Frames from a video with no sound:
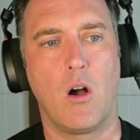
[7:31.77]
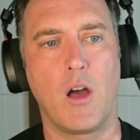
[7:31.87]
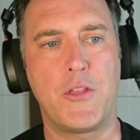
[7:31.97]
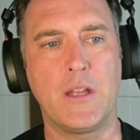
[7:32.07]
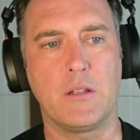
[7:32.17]

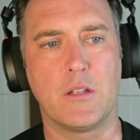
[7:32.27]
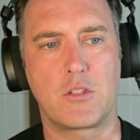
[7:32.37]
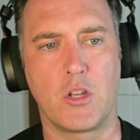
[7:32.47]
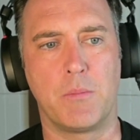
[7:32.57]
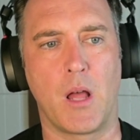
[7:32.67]
I think the
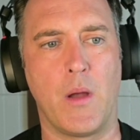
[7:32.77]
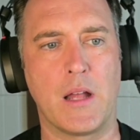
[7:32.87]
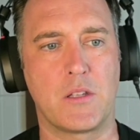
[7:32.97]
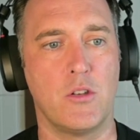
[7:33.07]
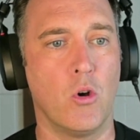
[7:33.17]
two
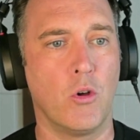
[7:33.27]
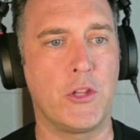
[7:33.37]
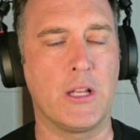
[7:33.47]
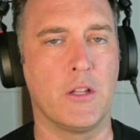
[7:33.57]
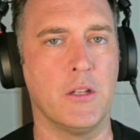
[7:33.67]
blowouts are North
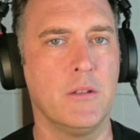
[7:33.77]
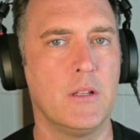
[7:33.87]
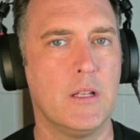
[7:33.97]
England,